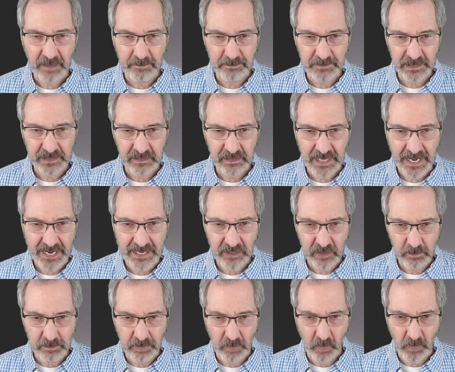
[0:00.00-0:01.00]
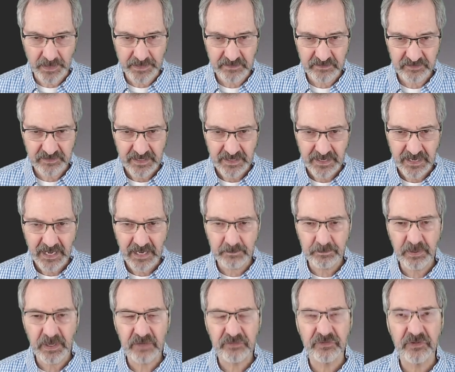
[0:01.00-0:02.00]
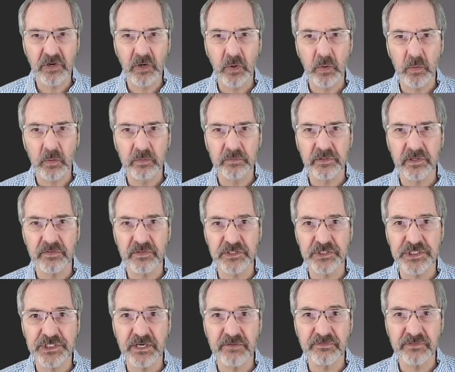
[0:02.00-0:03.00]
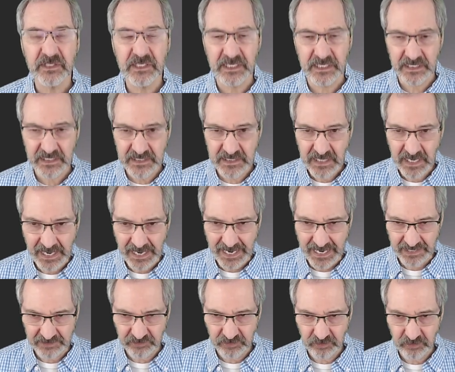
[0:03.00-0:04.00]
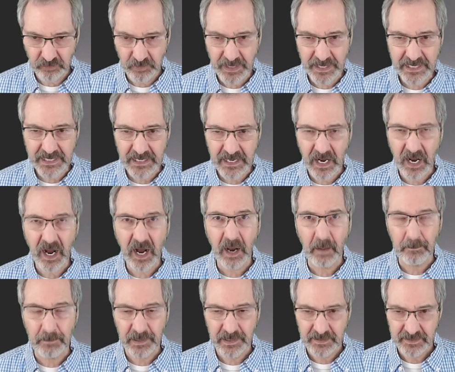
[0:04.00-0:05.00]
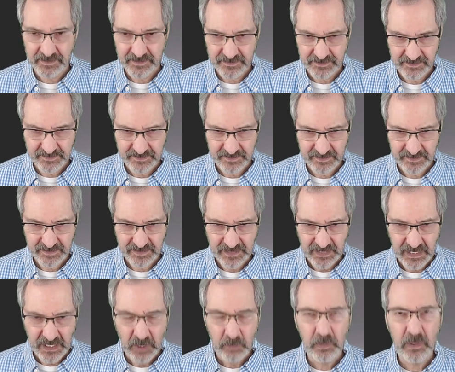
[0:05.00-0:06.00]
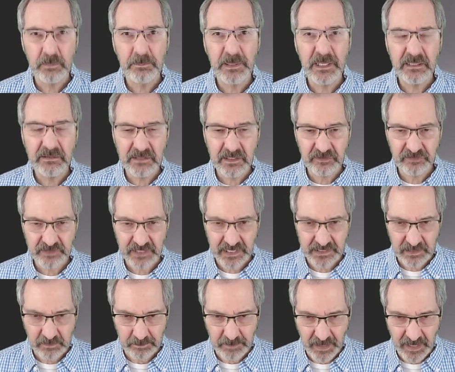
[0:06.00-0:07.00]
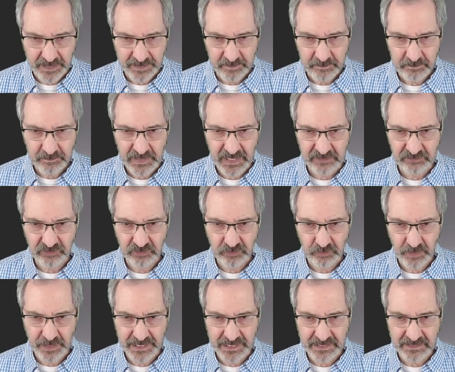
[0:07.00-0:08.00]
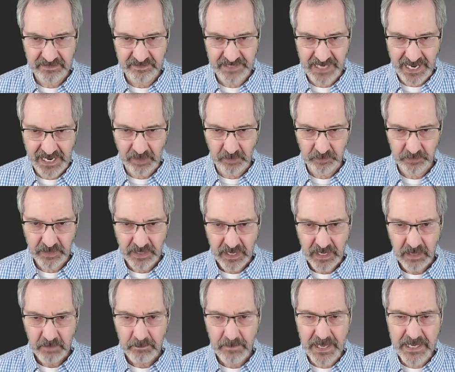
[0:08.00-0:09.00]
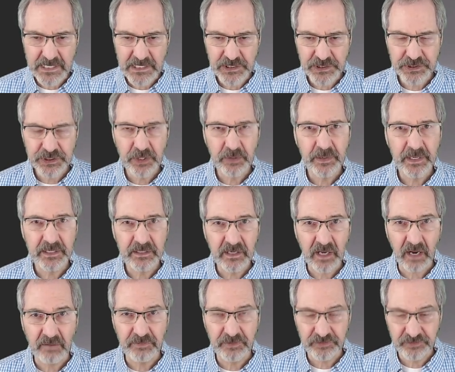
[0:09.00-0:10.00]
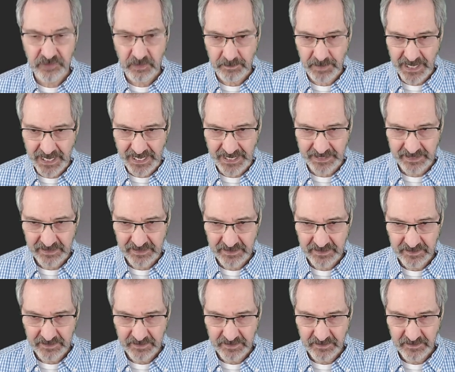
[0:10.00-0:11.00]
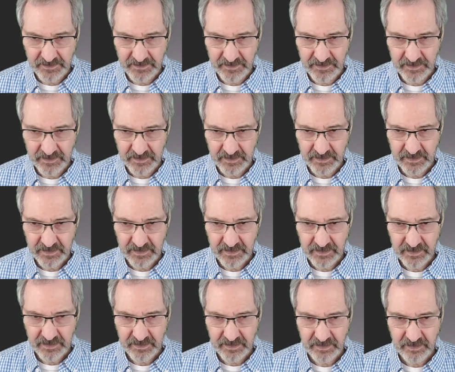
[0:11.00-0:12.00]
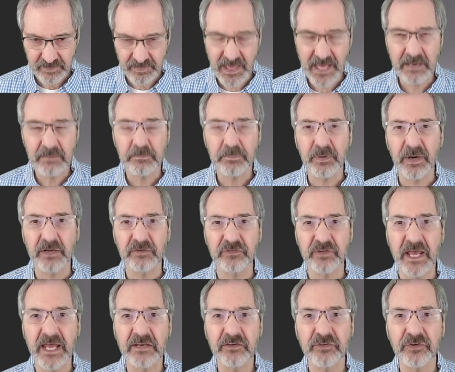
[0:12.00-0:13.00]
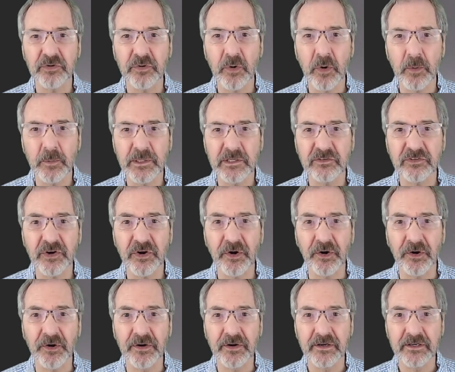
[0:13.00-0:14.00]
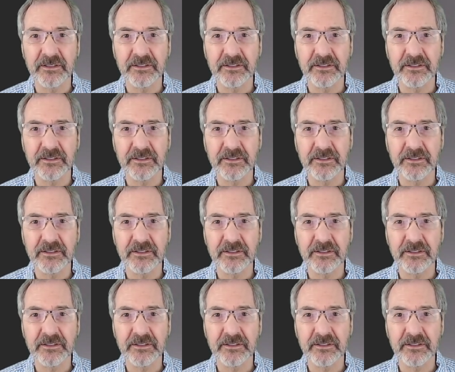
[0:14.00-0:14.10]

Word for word: middle anchor point and press and hold the Shift key as you drag it up. Repeat this at the bottom as you drag it down, making sure it covers the bag. Then press Enter or Return.